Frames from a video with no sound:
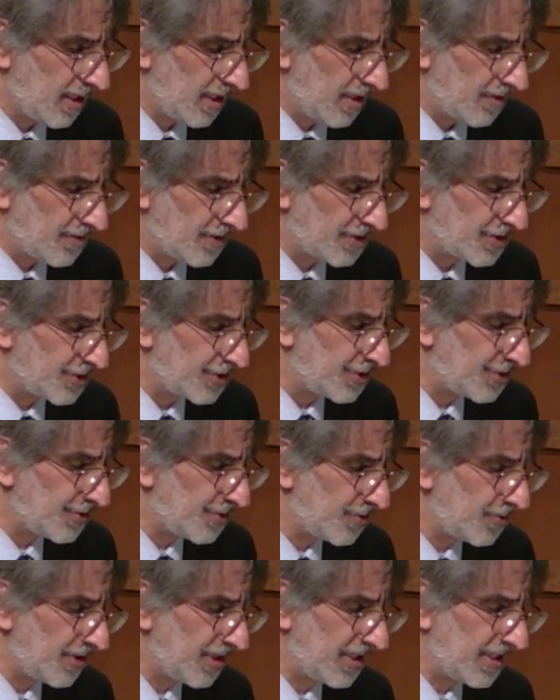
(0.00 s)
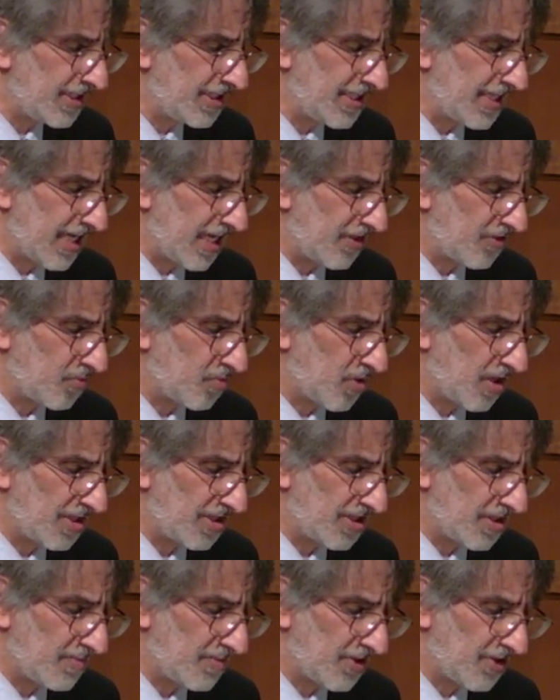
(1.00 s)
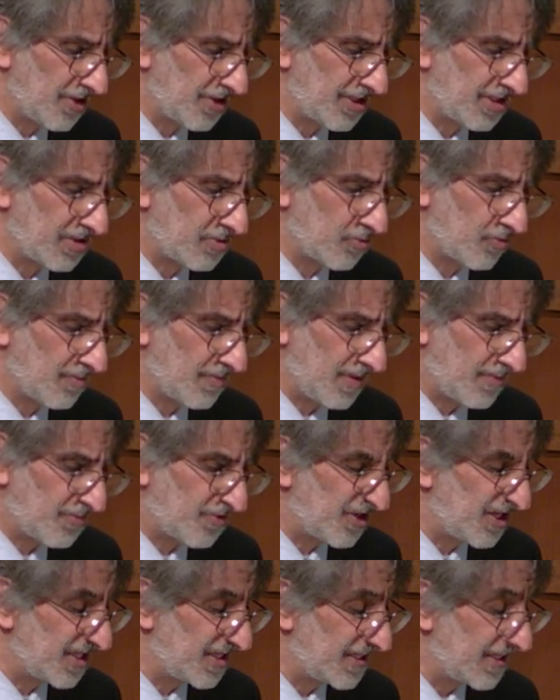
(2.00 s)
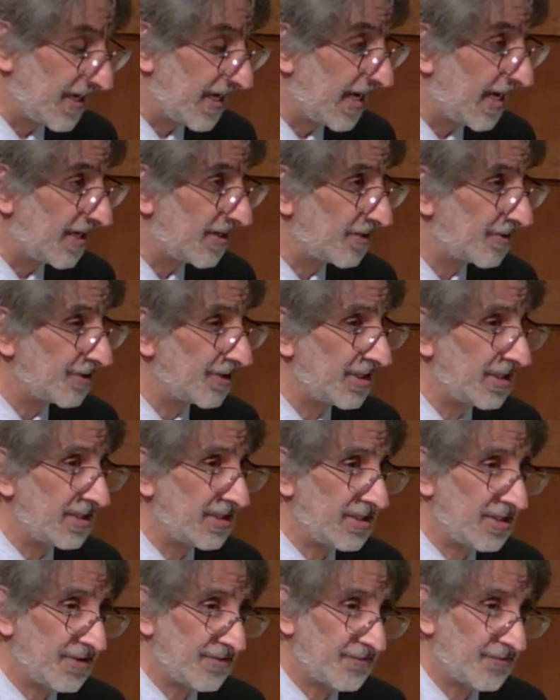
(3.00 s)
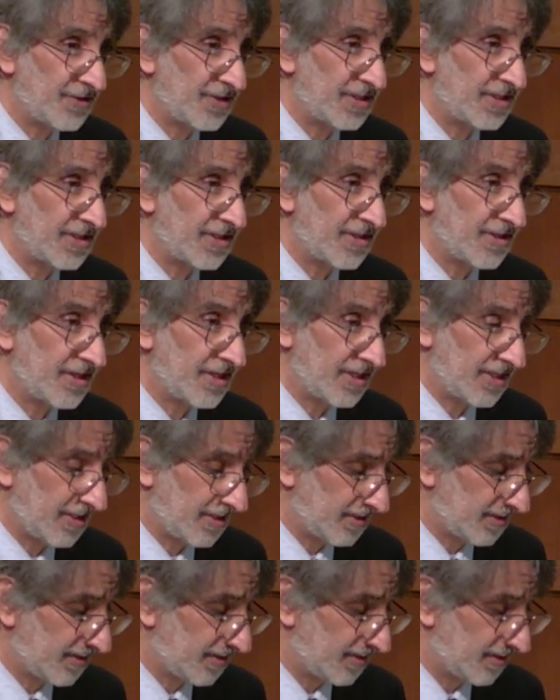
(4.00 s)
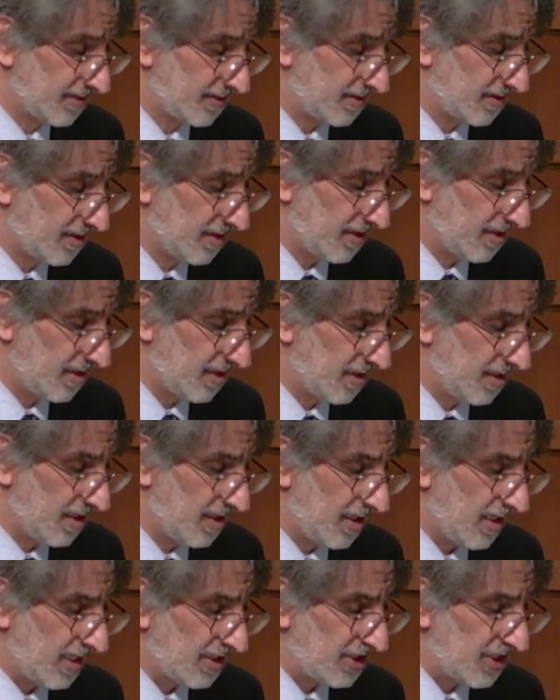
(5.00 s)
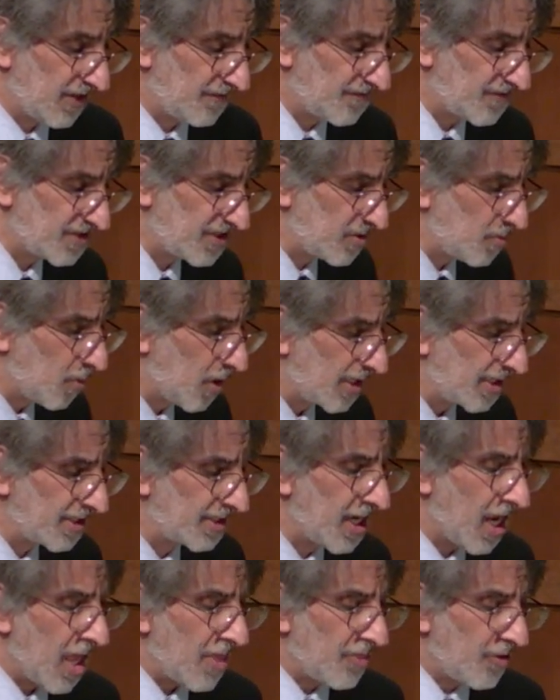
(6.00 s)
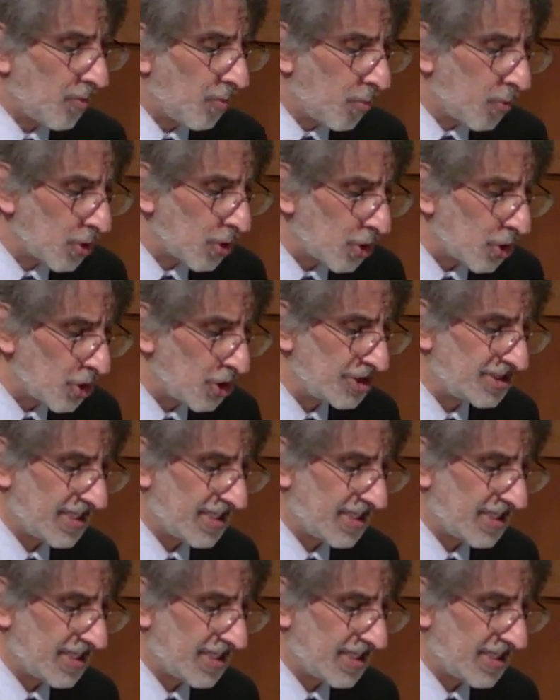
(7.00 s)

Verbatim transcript: The two in death wanted America to remember entirely different things. Jefferson wanted the words